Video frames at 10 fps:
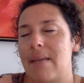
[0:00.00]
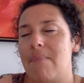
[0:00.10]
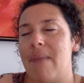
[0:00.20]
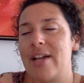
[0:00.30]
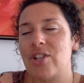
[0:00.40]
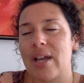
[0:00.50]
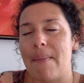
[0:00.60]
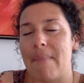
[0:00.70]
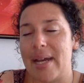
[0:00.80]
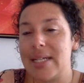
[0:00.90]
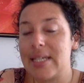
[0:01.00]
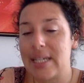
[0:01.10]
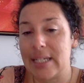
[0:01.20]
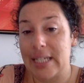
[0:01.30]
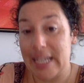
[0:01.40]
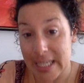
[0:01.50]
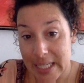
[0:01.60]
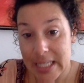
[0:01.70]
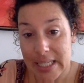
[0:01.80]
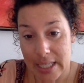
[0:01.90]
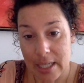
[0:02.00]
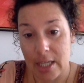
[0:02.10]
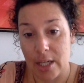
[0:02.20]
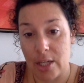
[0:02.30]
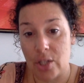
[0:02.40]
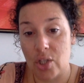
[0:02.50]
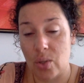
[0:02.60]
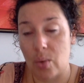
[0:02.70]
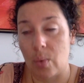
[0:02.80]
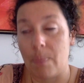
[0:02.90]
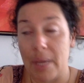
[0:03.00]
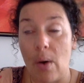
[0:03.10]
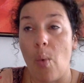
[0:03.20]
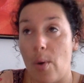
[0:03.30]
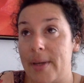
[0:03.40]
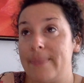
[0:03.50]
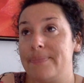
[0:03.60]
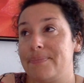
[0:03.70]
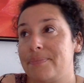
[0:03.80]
and magic and medicine it is to be a woman